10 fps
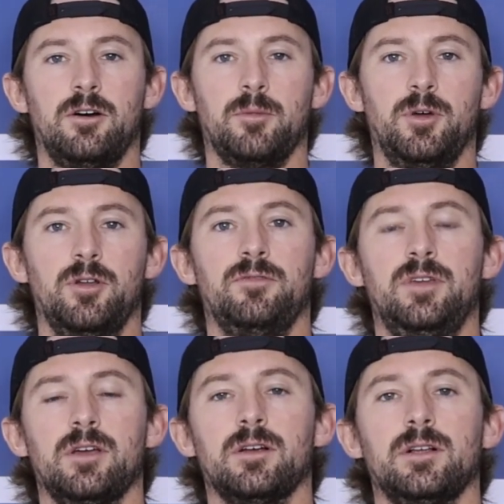Automotive
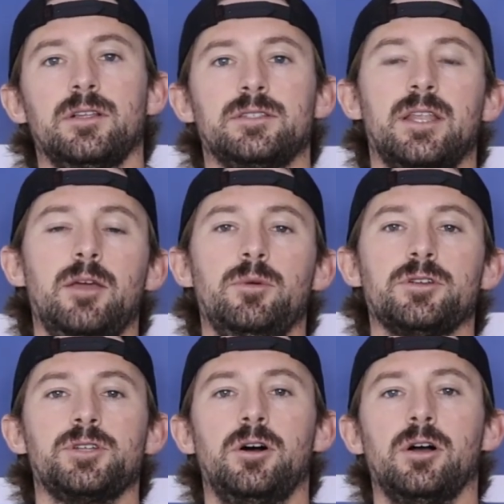here. Today
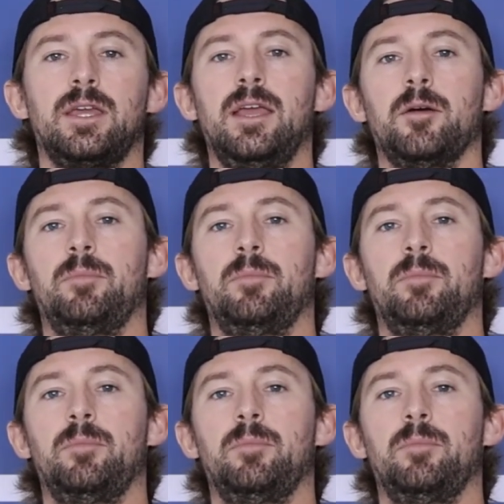we're talking